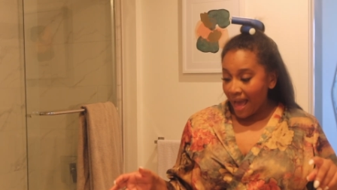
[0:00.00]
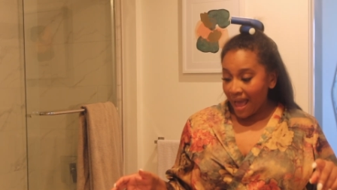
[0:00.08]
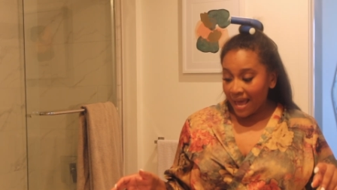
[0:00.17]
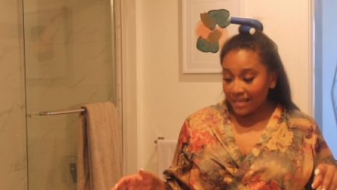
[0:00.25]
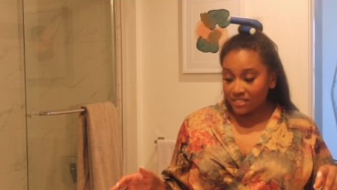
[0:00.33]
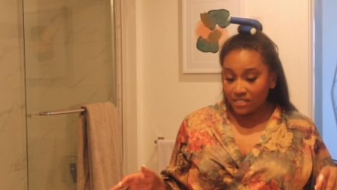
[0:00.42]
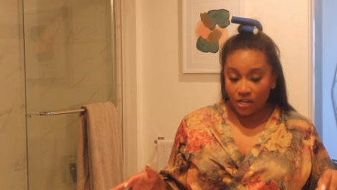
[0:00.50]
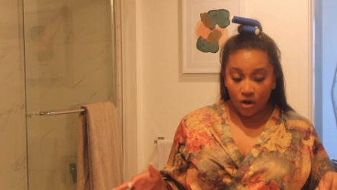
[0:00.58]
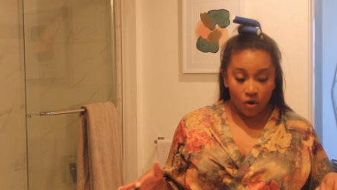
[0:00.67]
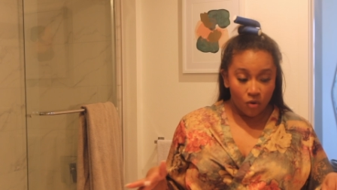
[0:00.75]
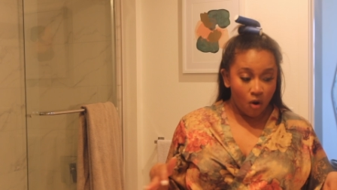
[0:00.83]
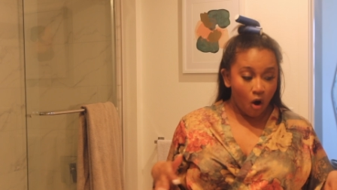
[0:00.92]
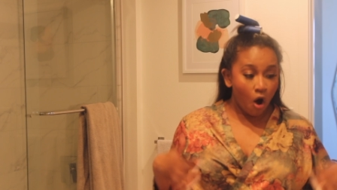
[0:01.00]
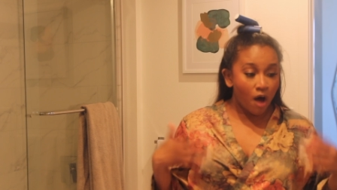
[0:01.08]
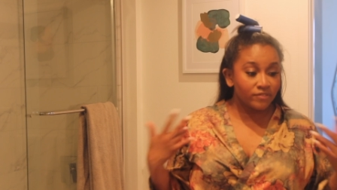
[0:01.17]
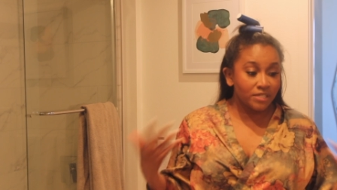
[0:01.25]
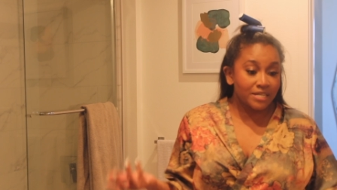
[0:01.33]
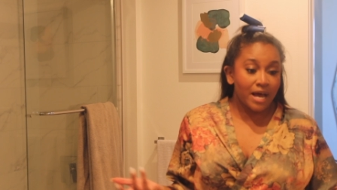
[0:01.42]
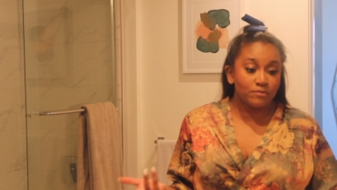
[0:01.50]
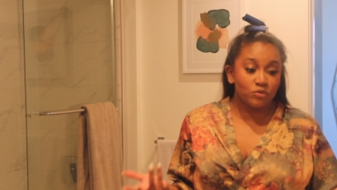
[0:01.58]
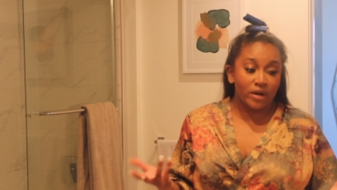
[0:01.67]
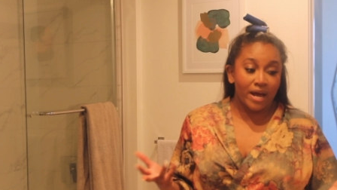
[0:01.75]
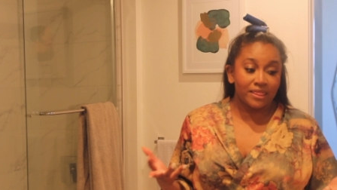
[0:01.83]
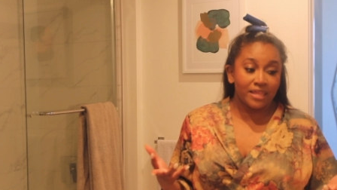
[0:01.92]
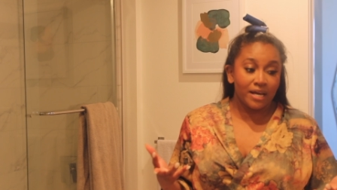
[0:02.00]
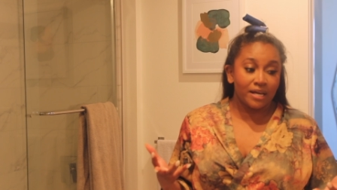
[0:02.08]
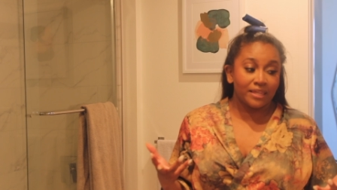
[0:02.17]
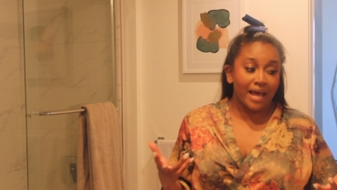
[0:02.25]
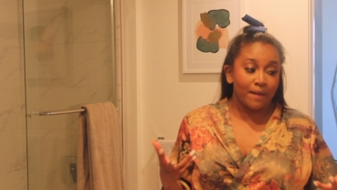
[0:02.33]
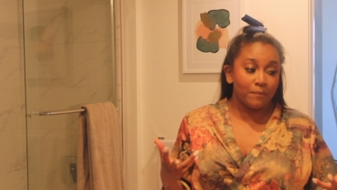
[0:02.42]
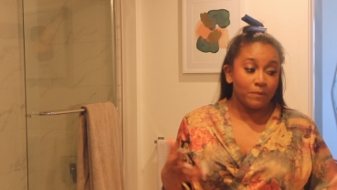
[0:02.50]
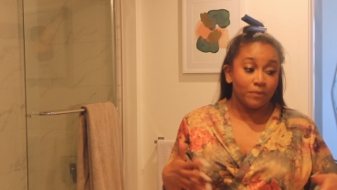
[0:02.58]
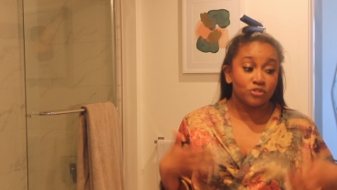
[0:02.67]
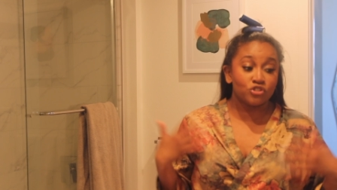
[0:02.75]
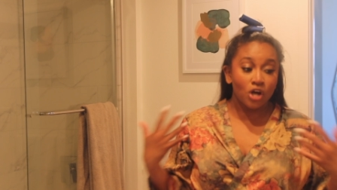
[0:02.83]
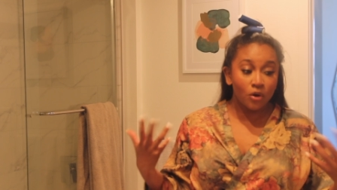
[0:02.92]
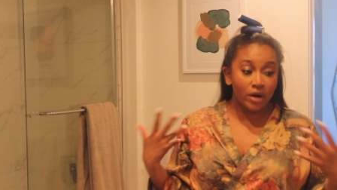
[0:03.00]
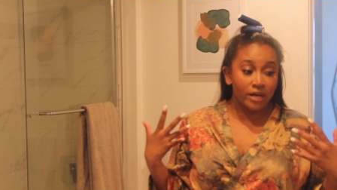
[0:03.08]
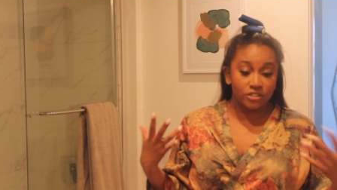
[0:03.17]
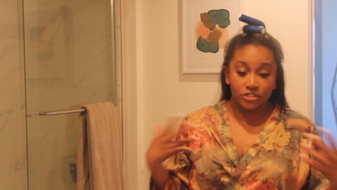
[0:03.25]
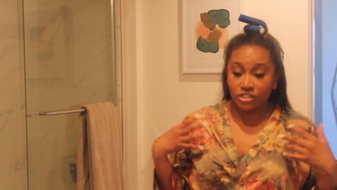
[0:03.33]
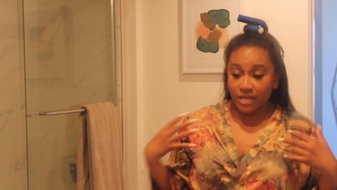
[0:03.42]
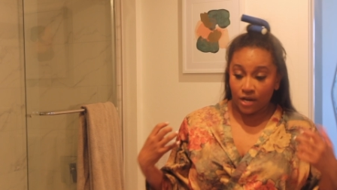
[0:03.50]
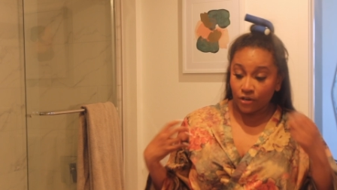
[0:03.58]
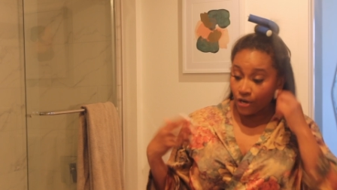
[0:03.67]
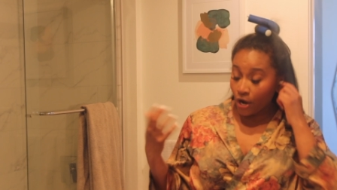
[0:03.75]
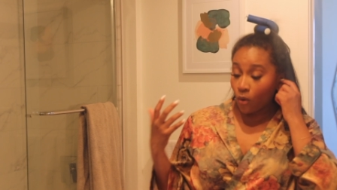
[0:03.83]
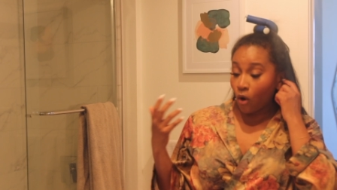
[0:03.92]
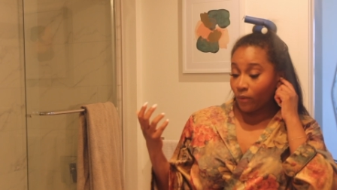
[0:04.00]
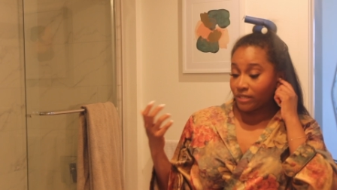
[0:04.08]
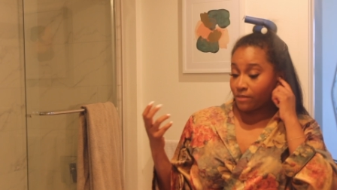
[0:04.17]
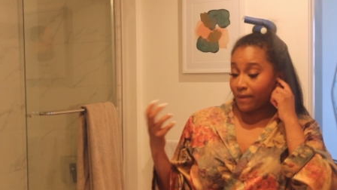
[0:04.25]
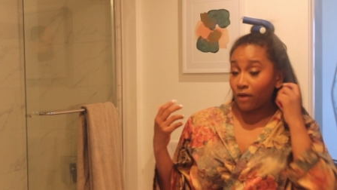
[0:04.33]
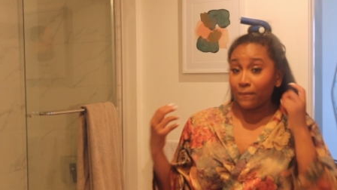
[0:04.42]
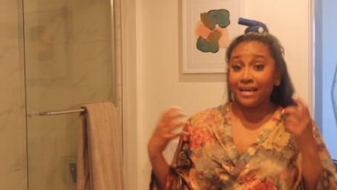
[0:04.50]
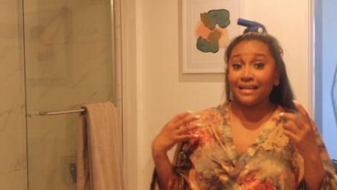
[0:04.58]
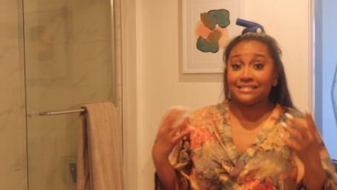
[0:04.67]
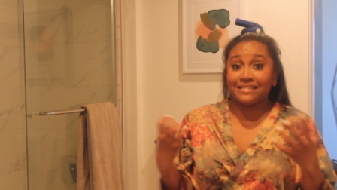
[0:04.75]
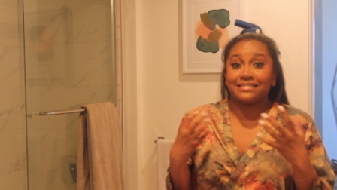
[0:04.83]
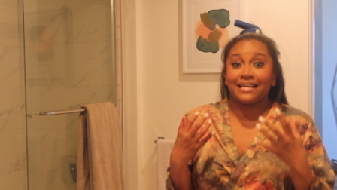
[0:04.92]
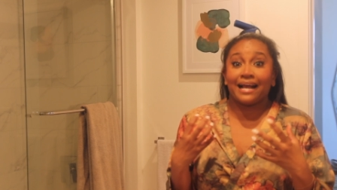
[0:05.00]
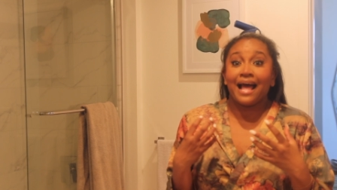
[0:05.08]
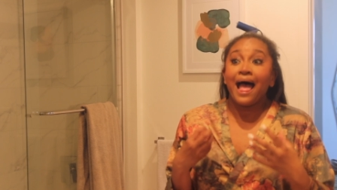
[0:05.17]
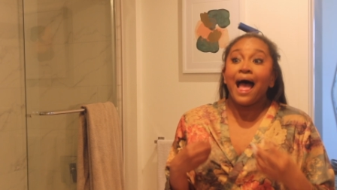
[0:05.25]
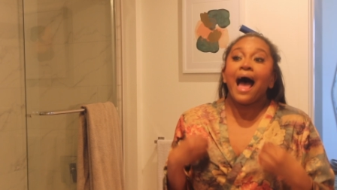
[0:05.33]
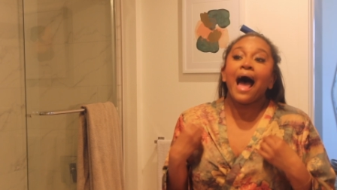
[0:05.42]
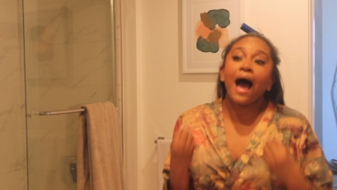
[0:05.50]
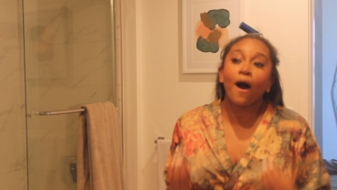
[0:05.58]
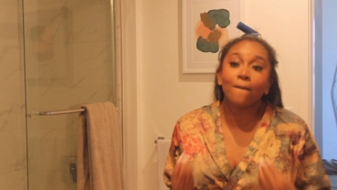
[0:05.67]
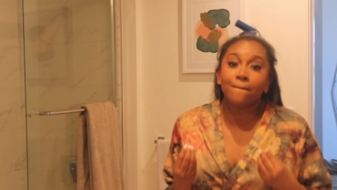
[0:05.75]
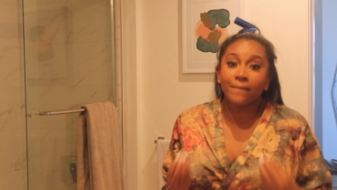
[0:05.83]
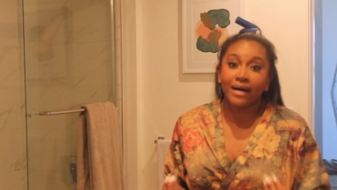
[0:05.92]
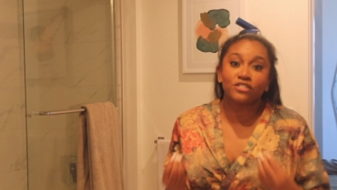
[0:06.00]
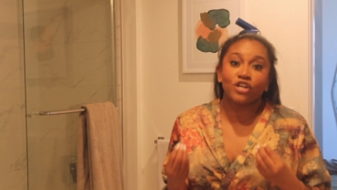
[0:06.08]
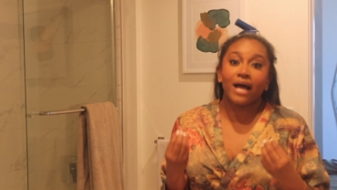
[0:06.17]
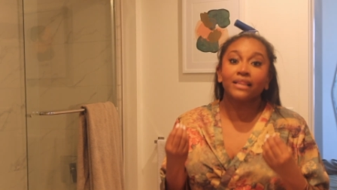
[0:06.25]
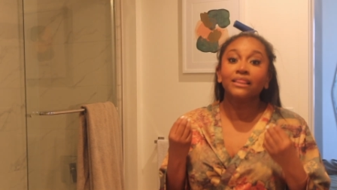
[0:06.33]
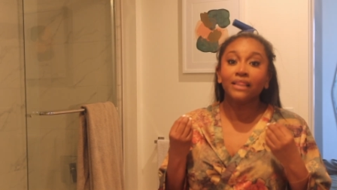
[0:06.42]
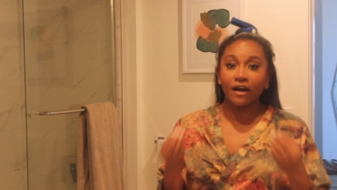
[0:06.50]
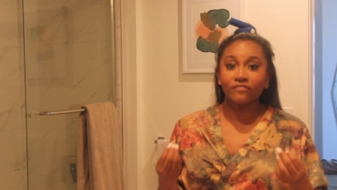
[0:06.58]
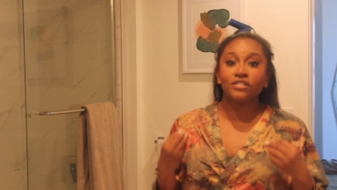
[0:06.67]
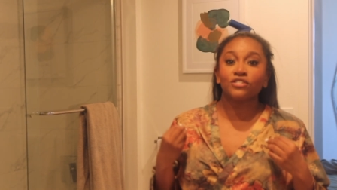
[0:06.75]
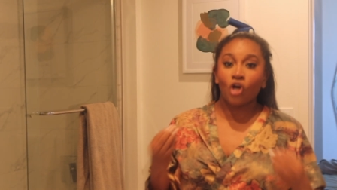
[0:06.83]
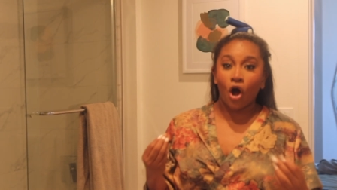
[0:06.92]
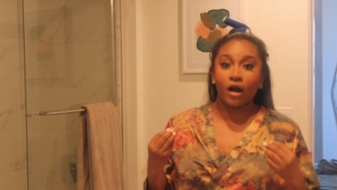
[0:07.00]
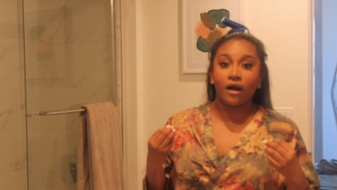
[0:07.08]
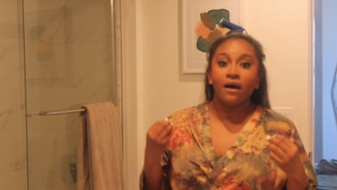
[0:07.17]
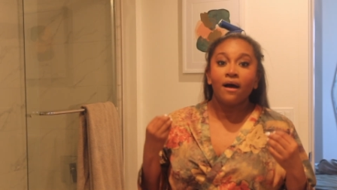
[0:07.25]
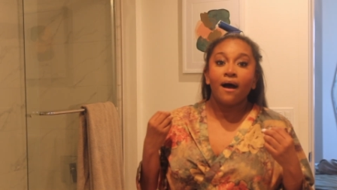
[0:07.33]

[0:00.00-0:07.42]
And so oftentimes what I think that people don't understand or know always about me is just like how much I love to talk